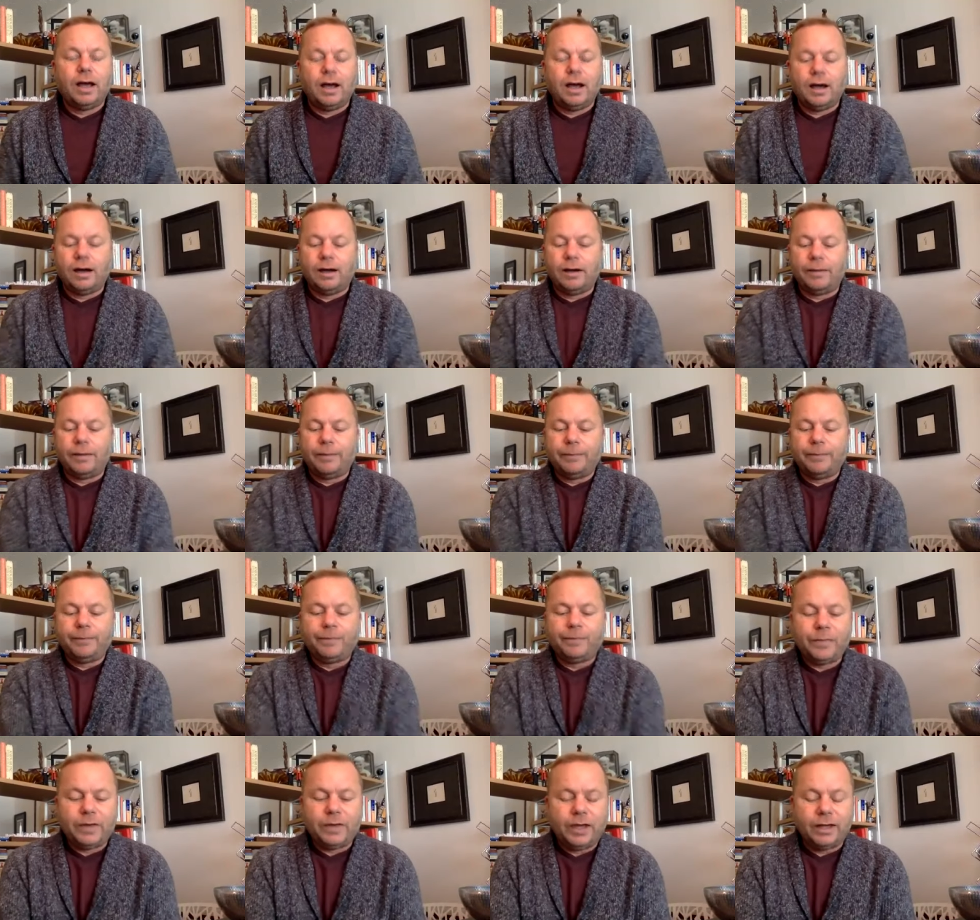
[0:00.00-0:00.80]

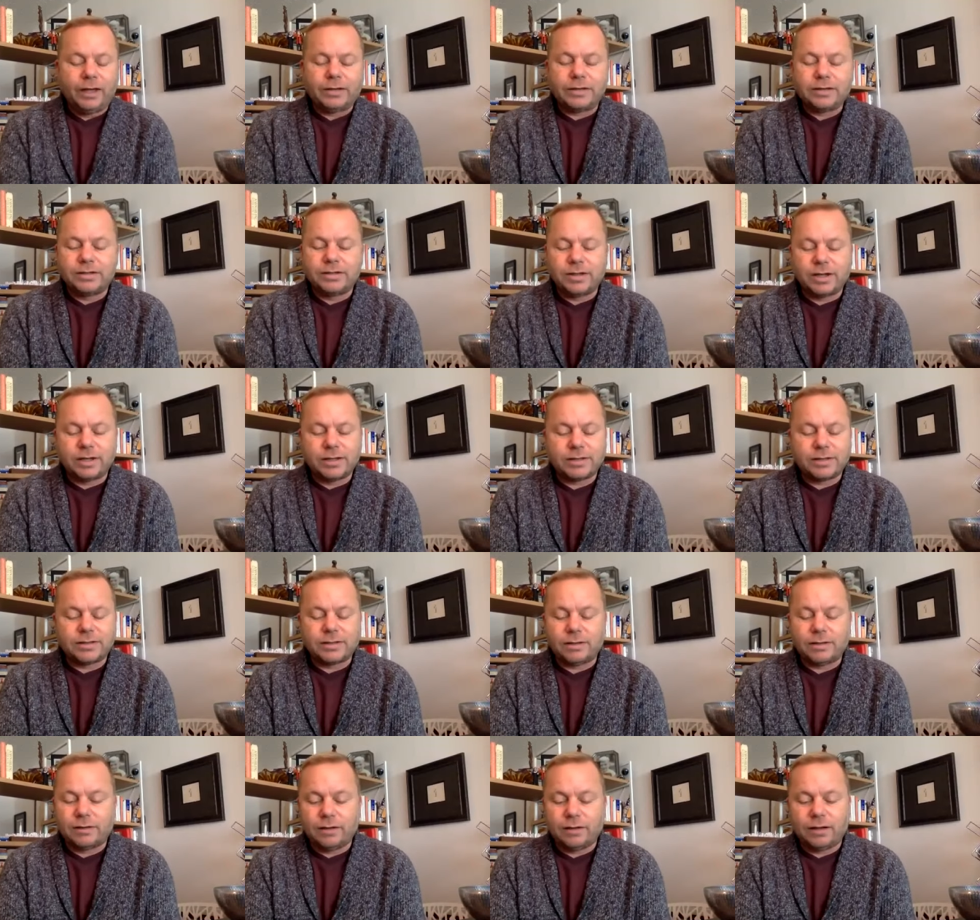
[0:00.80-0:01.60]
um, it's
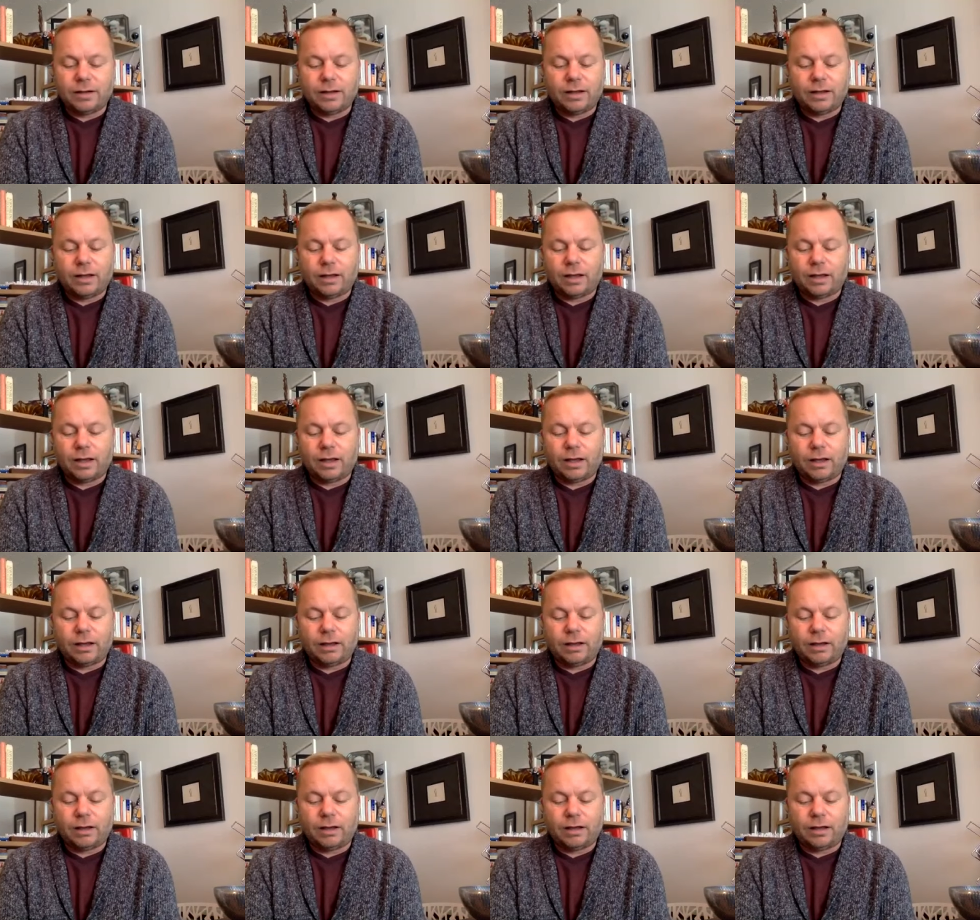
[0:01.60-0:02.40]
just it,
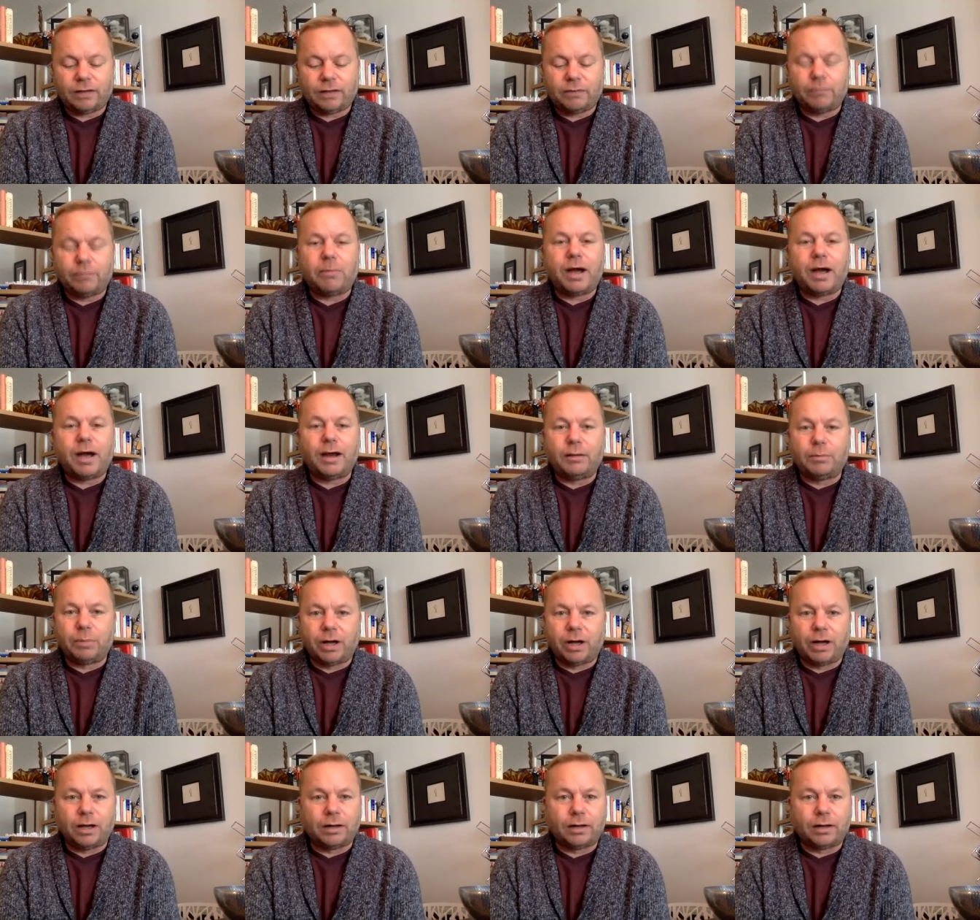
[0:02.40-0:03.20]
it's
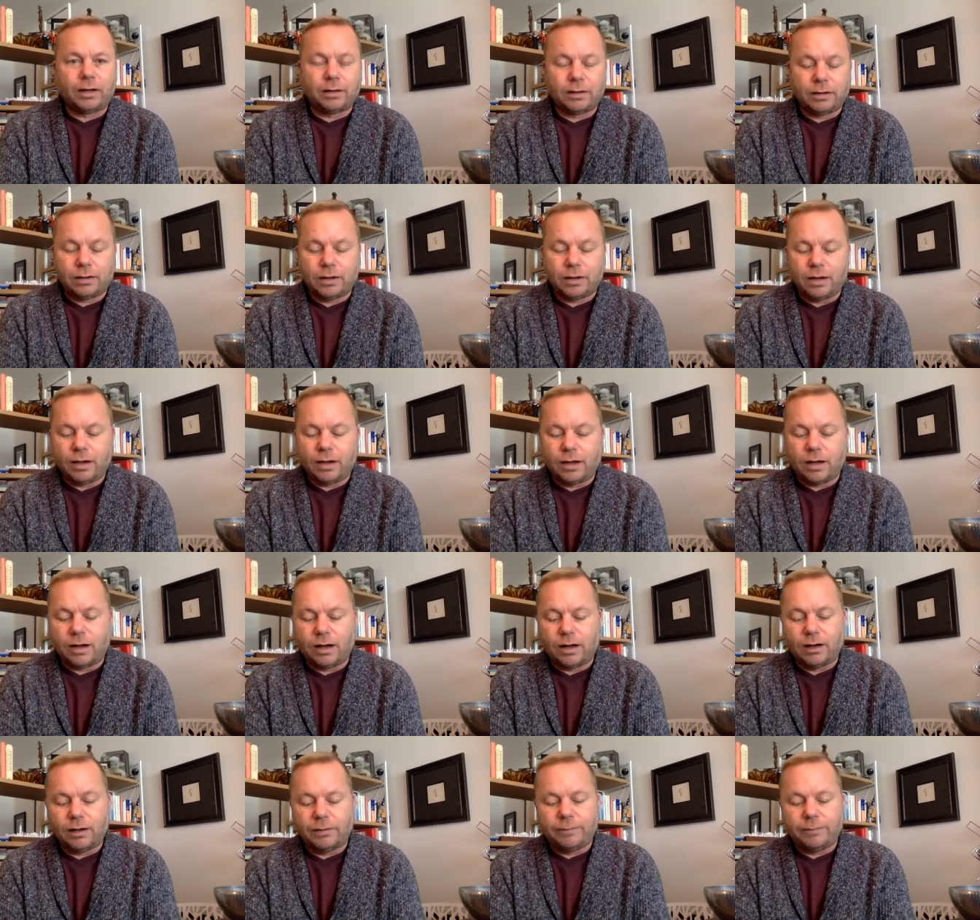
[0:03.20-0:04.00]
mind-boggling
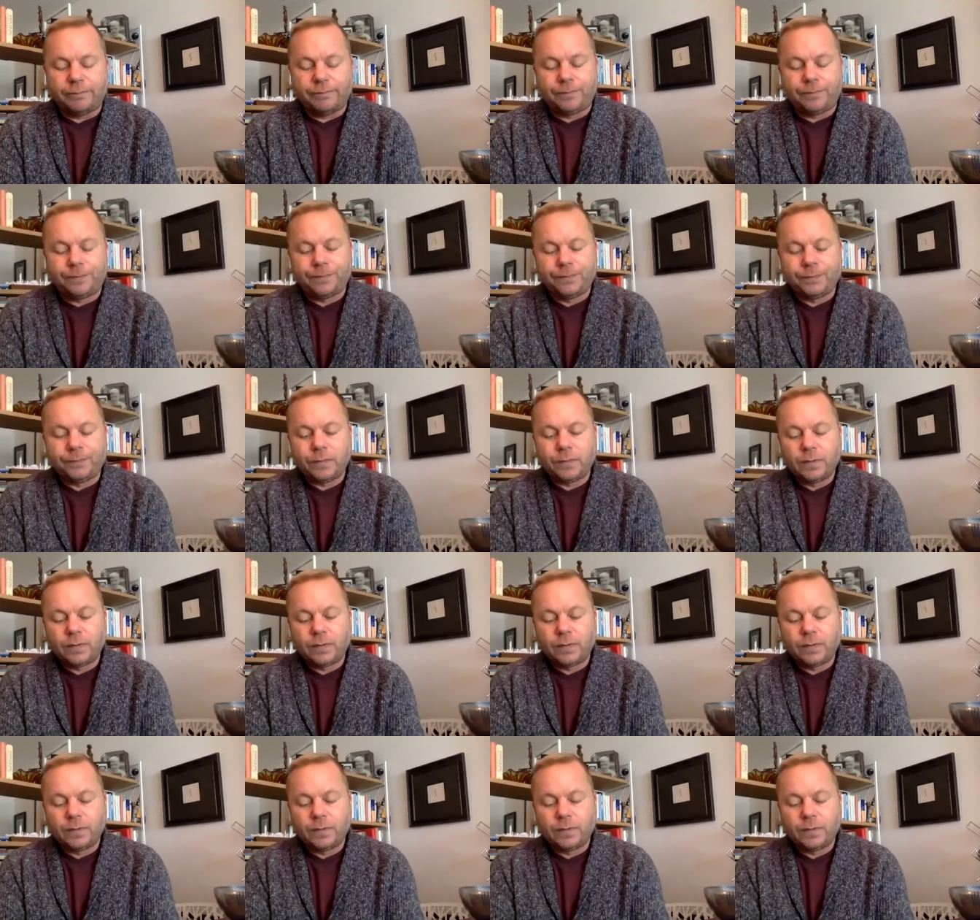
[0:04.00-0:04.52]
um,